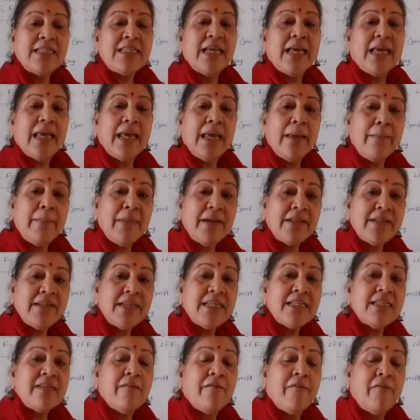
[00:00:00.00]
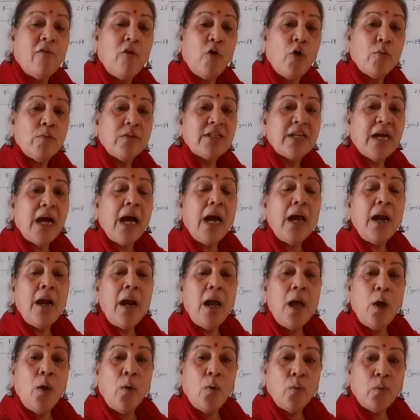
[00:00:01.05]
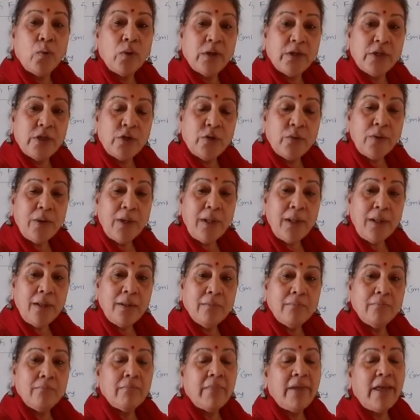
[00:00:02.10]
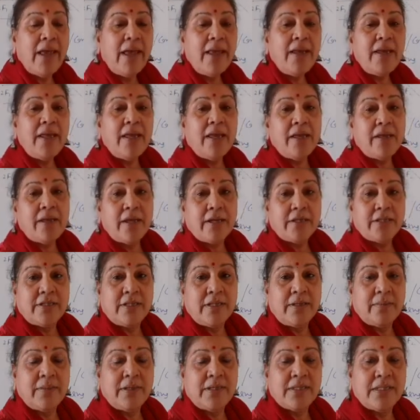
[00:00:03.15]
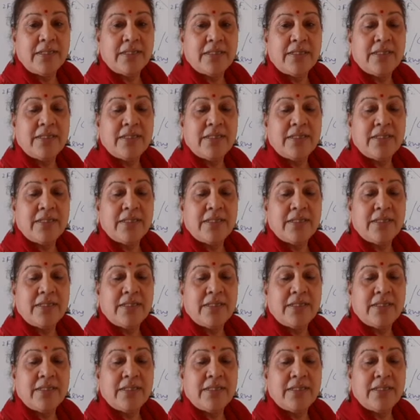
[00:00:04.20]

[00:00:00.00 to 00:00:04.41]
the images formed are virtual and erect images.